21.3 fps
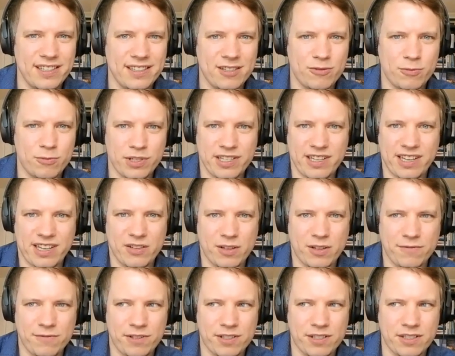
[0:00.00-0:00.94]
of what it can
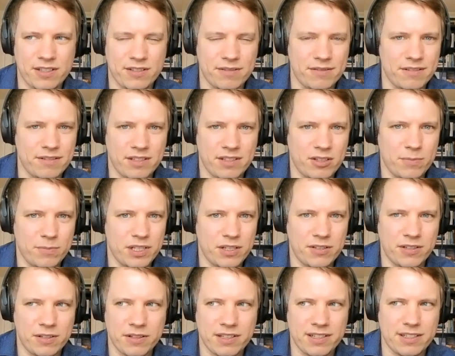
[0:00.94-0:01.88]
offer to human
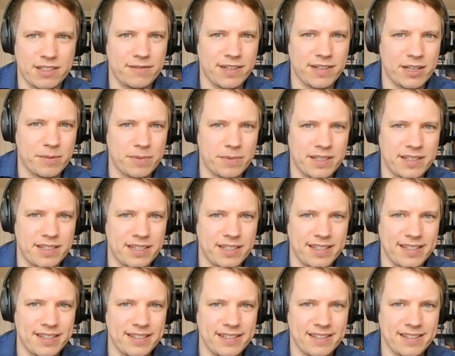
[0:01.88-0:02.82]
growth and development
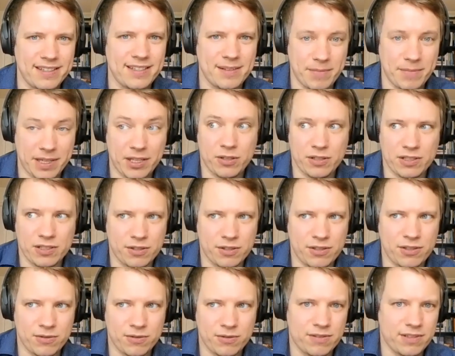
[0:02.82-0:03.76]
um, and also
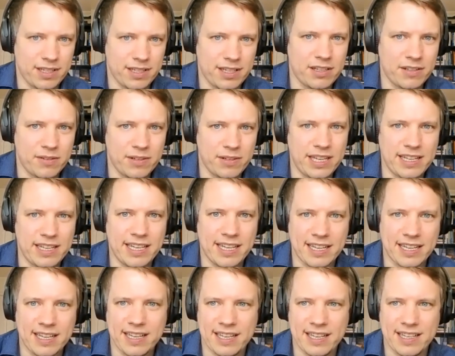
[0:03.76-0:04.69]
to you know
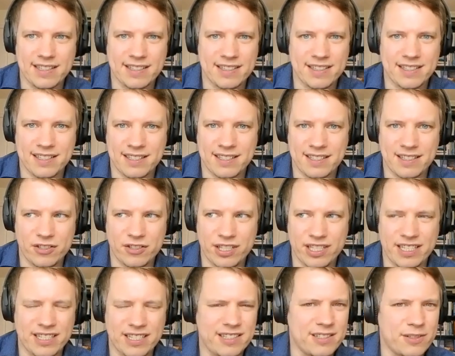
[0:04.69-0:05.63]
healing and uh,
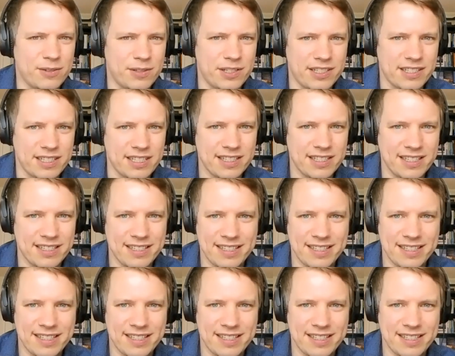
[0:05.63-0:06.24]
treating disorders